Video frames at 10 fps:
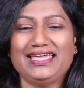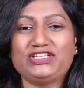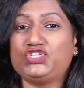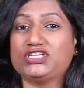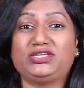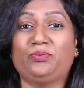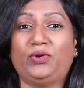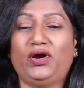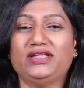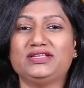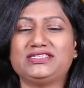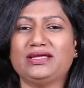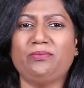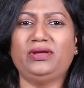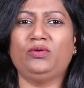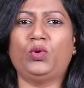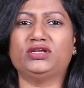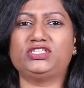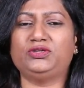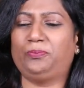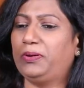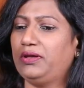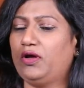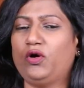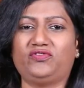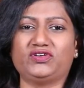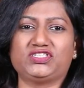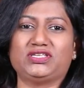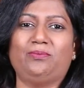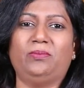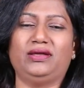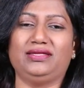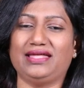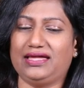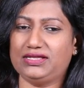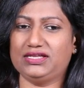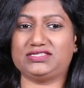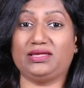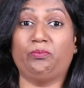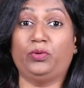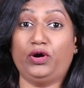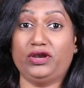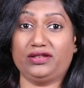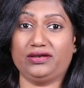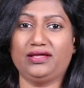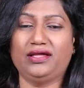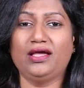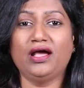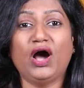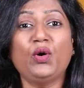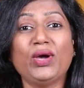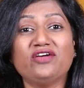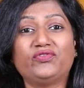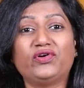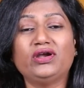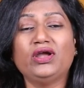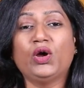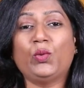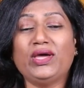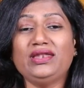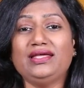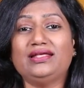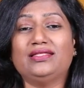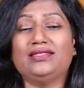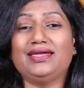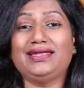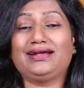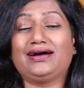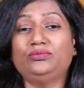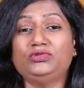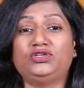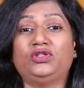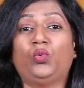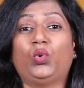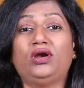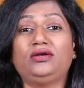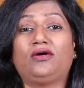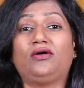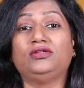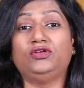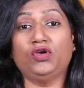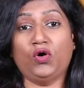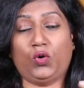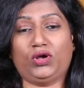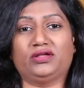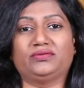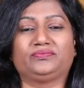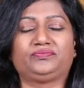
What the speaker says: It's just a burden somebody wants to put over somebody. That is a burden. However, when it comes to the word called yoke,